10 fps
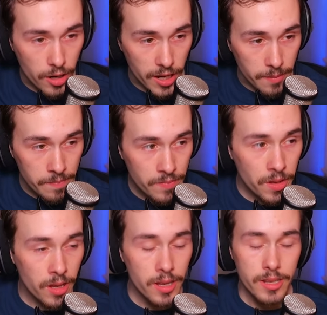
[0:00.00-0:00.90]
Okay,
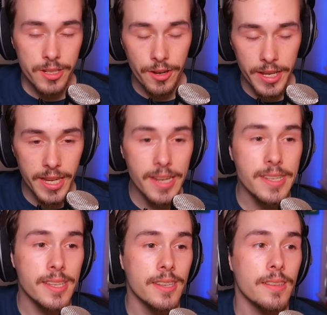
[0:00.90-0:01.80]
so I
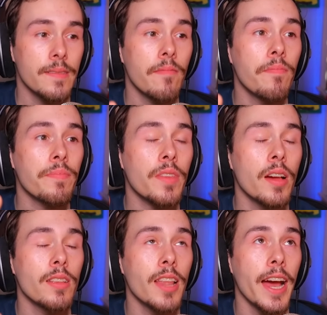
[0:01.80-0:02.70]
guess,
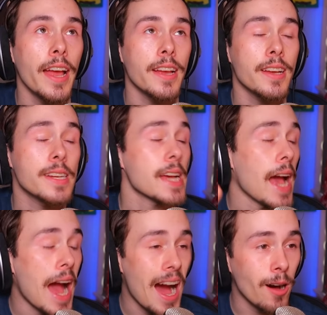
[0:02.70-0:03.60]
like,
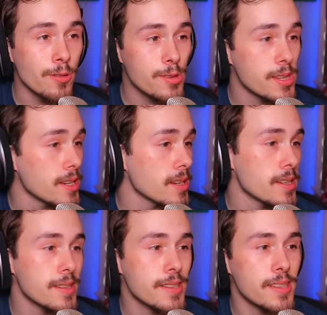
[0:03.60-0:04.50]

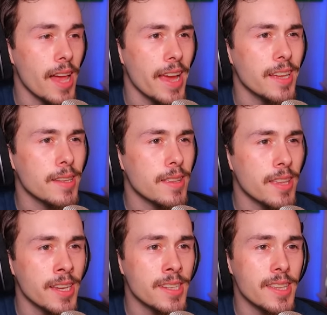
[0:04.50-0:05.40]
houses, like,
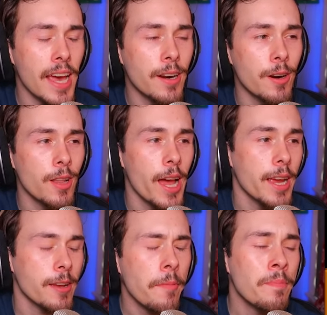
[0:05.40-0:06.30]
things that are,
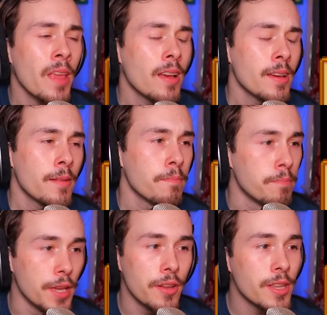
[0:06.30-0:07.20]
like,
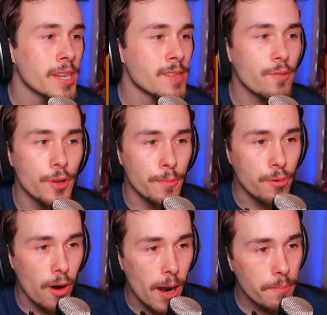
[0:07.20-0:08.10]
buildings for your
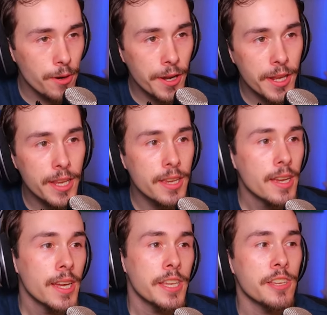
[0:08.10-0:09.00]
property,
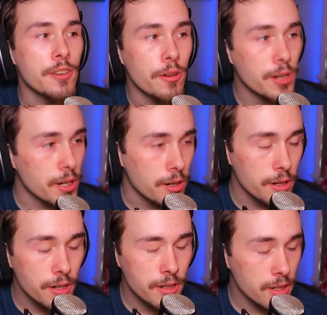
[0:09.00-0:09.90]
you go to
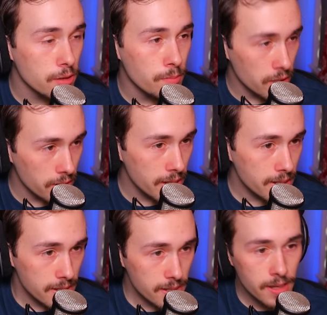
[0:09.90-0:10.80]
her to build
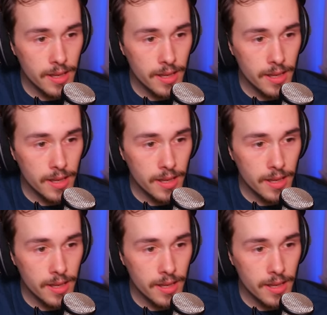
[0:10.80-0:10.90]
it.